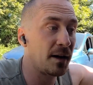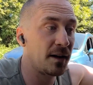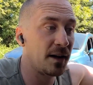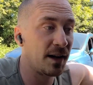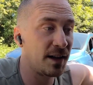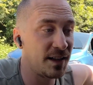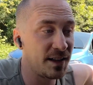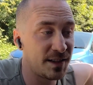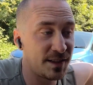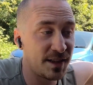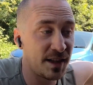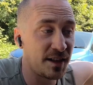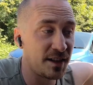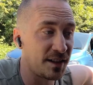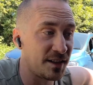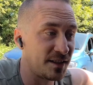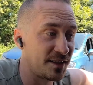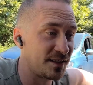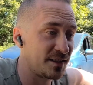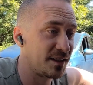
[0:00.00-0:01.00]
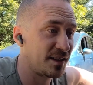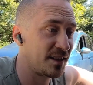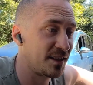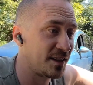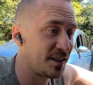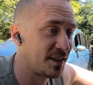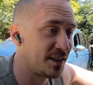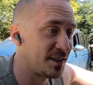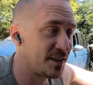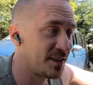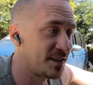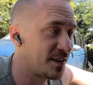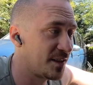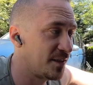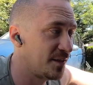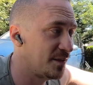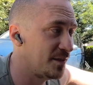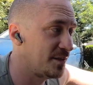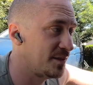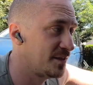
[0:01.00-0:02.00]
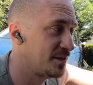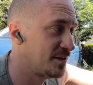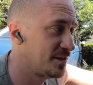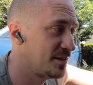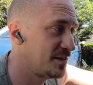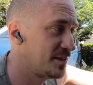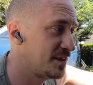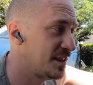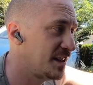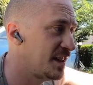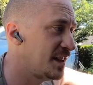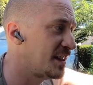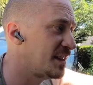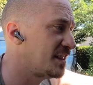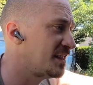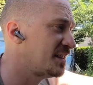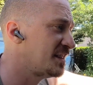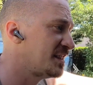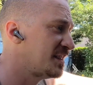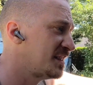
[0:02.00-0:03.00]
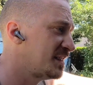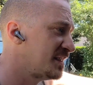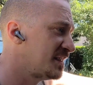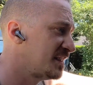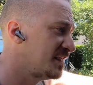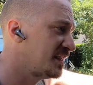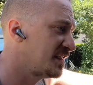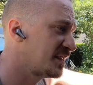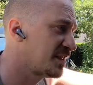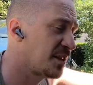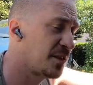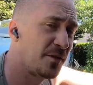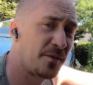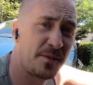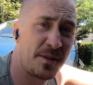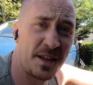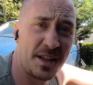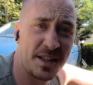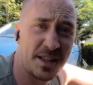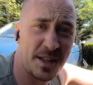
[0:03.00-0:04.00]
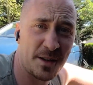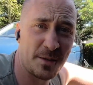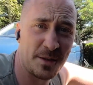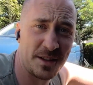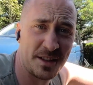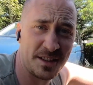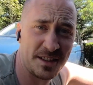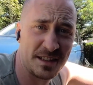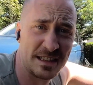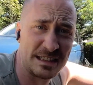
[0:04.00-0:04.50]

and it's done. So, yeah, let's go from there, shall we?